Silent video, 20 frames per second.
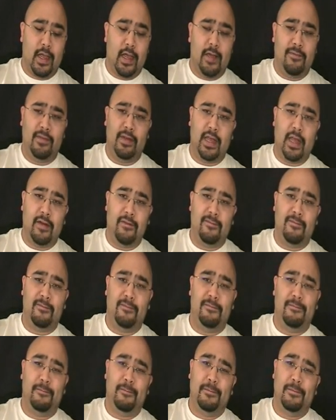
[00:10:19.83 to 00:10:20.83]
if you got a
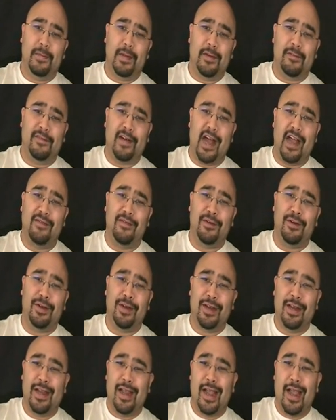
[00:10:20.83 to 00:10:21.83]
$5
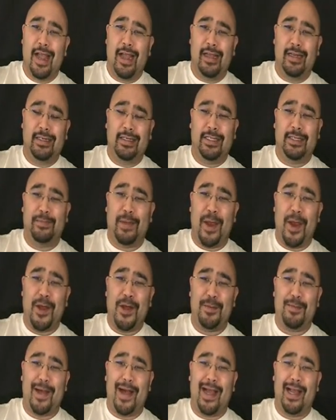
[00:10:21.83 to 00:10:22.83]
to spare
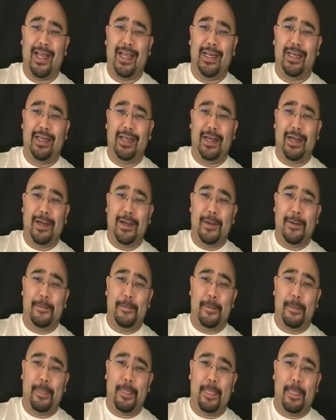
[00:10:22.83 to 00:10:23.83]
in your pocket,
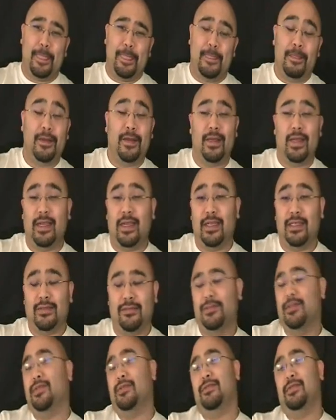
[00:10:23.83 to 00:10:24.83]
Well, I
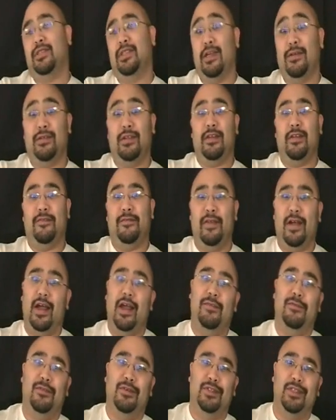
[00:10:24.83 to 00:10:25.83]
guess, well, it's not really a
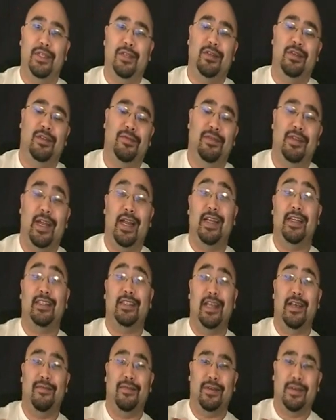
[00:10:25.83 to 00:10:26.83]
5 for a single. If you got a
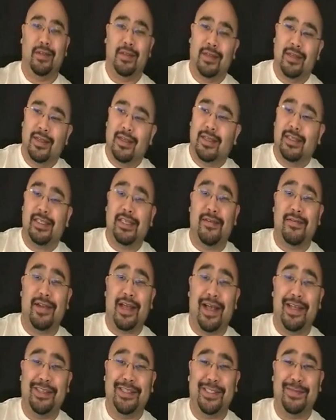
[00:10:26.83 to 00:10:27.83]
$7
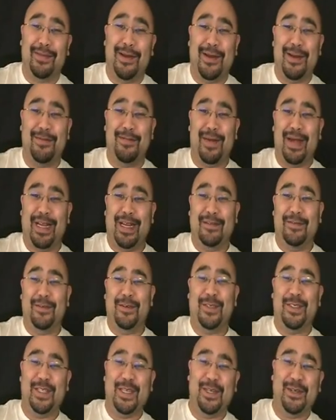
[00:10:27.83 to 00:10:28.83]
to spare in your pocket
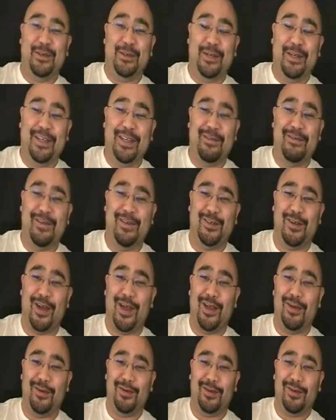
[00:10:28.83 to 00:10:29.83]
for a single, give it a
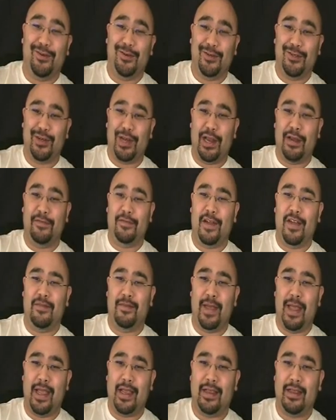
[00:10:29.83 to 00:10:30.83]
try, or try a
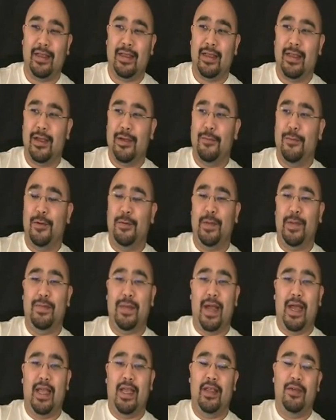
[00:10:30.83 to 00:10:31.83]
5-pack would be
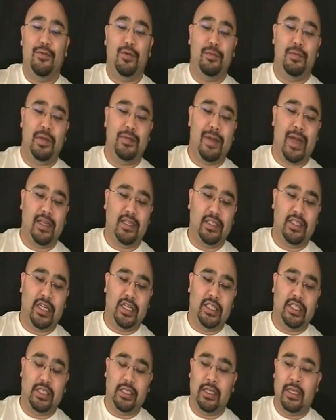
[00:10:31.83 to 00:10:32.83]
my
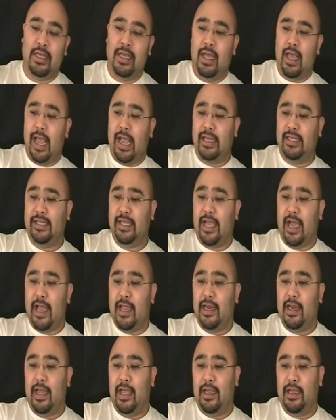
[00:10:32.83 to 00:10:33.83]
suggestion, and see how
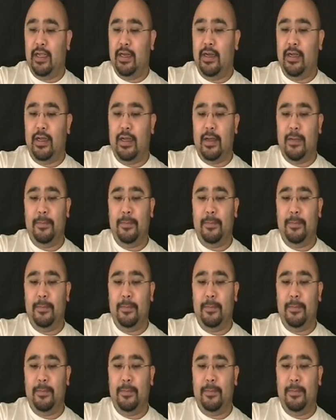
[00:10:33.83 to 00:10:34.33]
you like it.